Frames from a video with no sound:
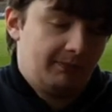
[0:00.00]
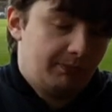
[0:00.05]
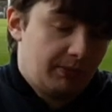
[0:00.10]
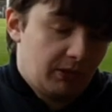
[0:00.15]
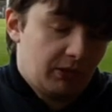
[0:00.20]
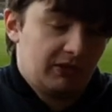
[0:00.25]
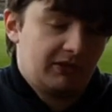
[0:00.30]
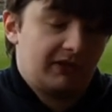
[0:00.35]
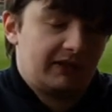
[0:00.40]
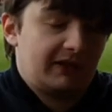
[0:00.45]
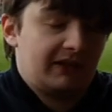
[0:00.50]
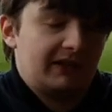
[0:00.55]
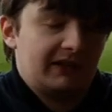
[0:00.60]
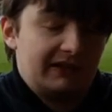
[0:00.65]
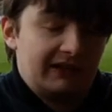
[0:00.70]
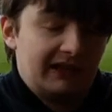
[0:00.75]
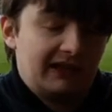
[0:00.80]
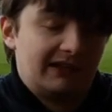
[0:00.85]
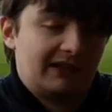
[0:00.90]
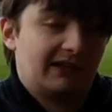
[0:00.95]
But
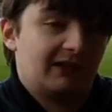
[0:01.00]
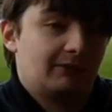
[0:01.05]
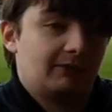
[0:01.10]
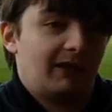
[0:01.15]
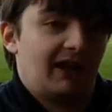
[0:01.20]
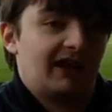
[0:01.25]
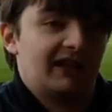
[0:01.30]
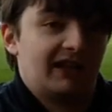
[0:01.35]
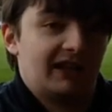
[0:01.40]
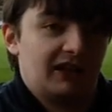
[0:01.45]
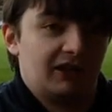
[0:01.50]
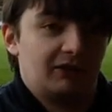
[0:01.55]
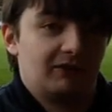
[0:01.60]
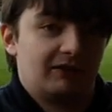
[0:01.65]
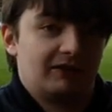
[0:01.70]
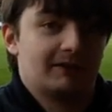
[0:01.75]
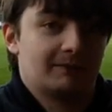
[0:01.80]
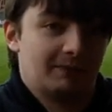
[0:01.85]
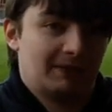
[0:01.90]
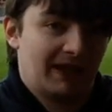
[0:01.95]
this is where they
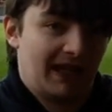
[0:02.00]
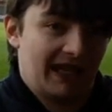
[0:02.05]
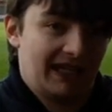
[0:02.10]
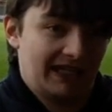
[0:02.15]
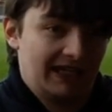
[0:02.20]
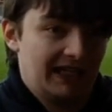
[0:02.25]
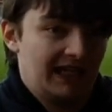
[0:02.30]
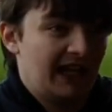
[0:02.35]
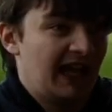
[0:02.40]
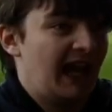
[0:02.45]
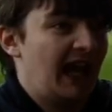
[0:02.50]
used to play.